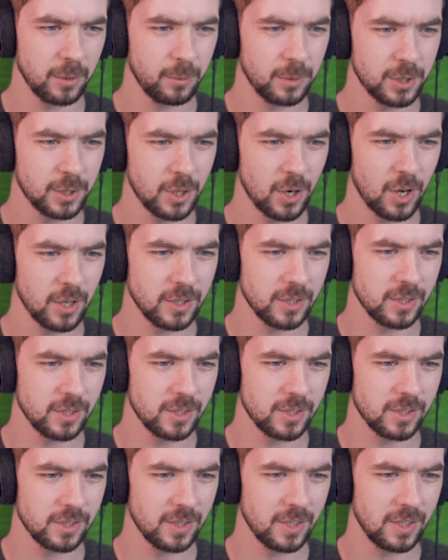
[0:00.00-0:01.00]
which
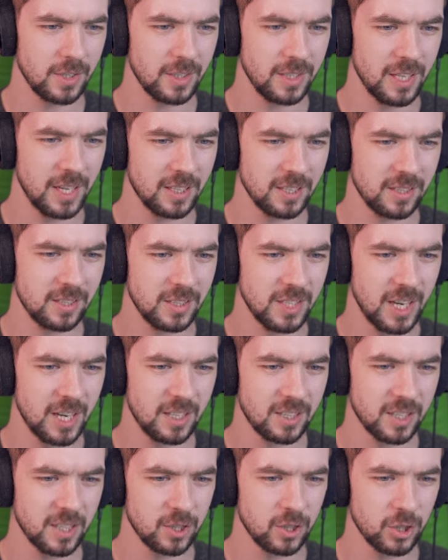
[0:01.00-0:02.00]
causes yes,
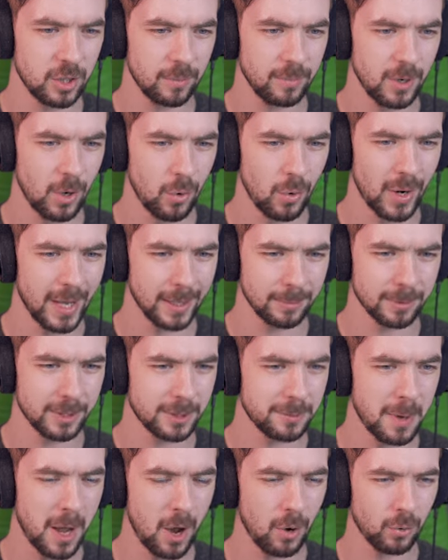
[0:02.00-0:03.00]
yay censorship. No, let him
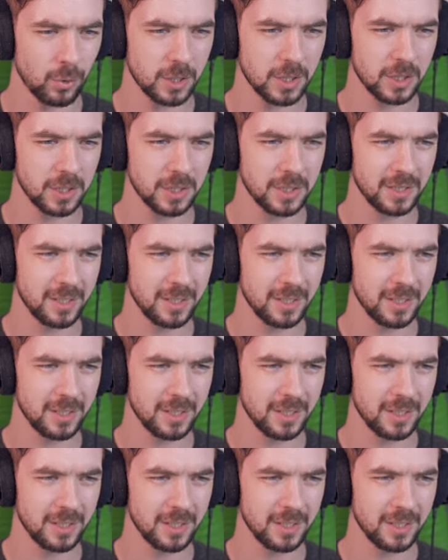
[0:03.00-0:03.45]
smoke!